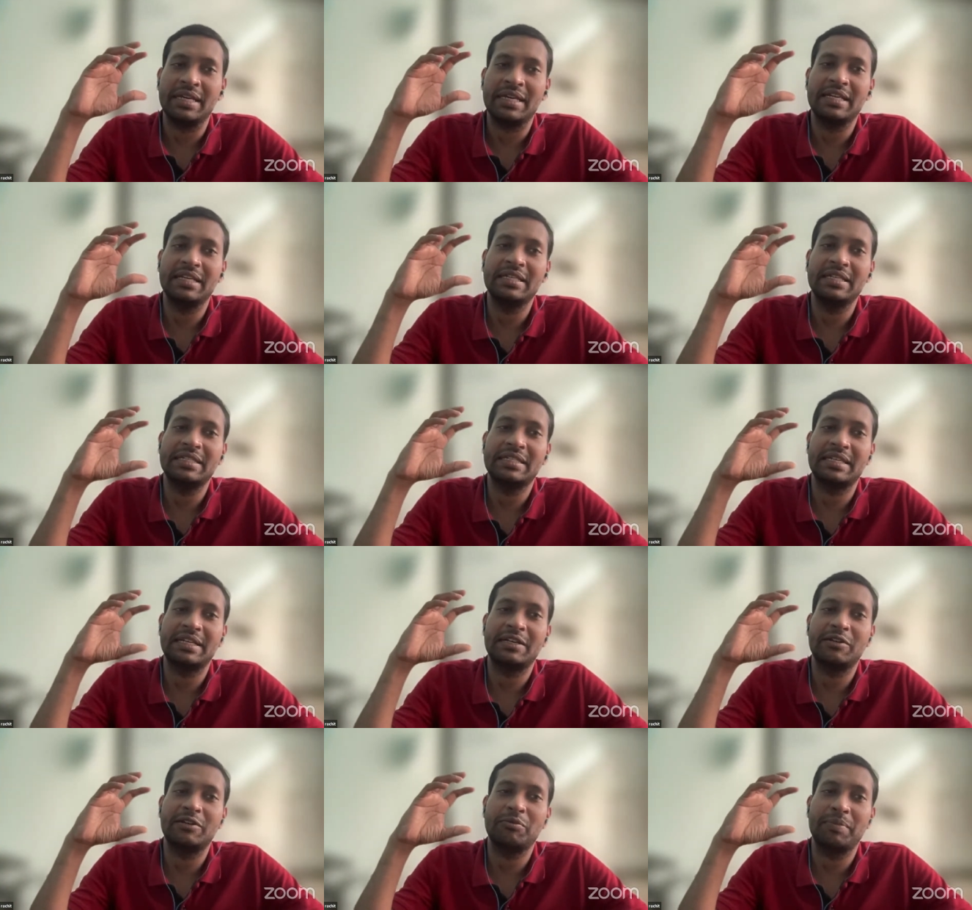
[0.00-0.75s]
is
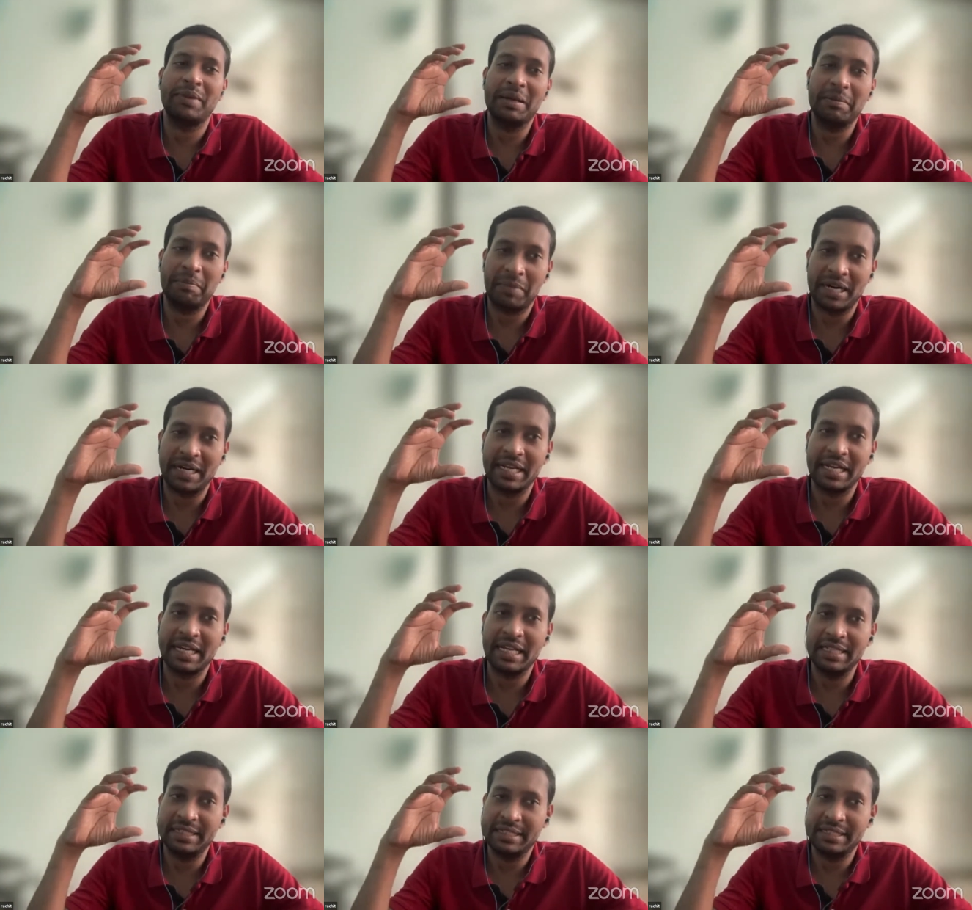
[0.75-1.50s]
that you make
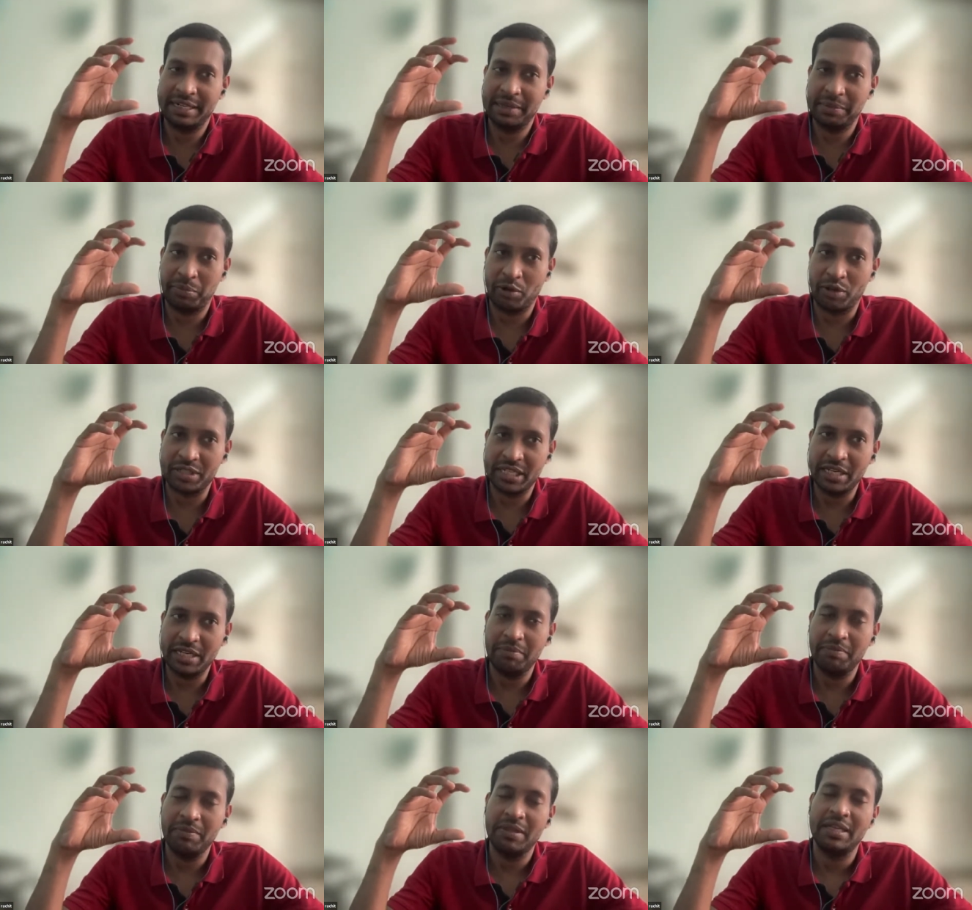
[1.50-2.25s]
particles that
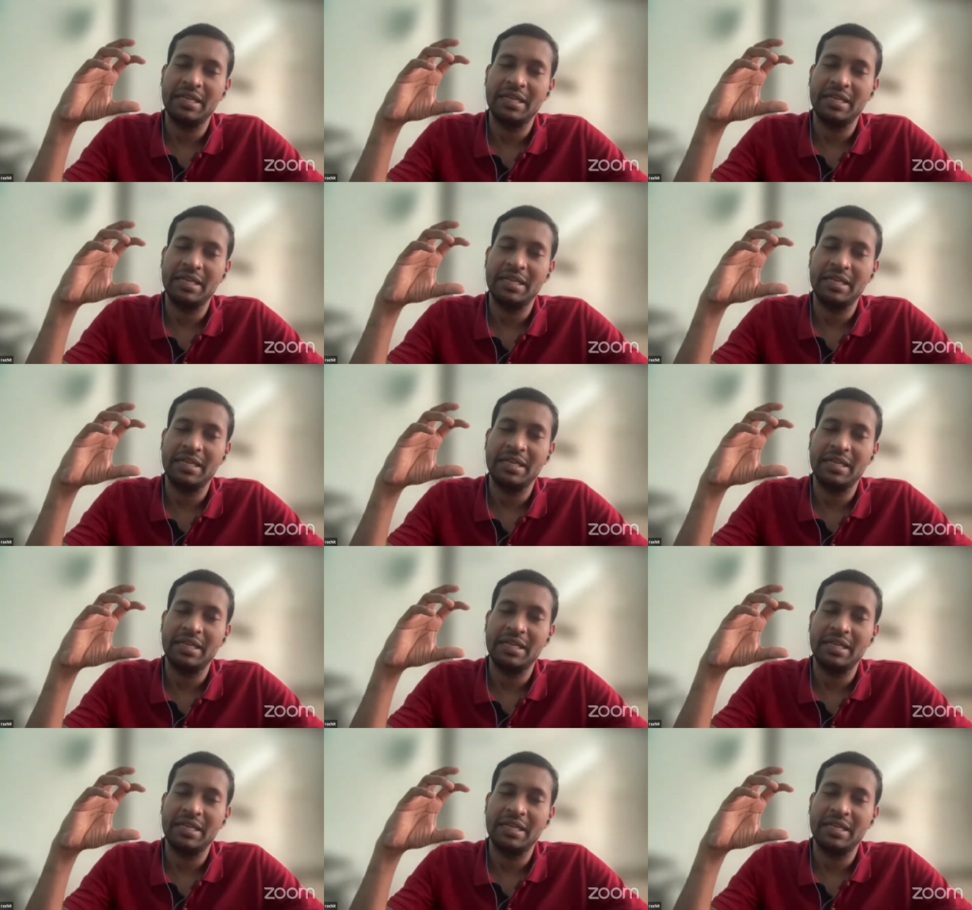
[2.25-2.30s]
deposit,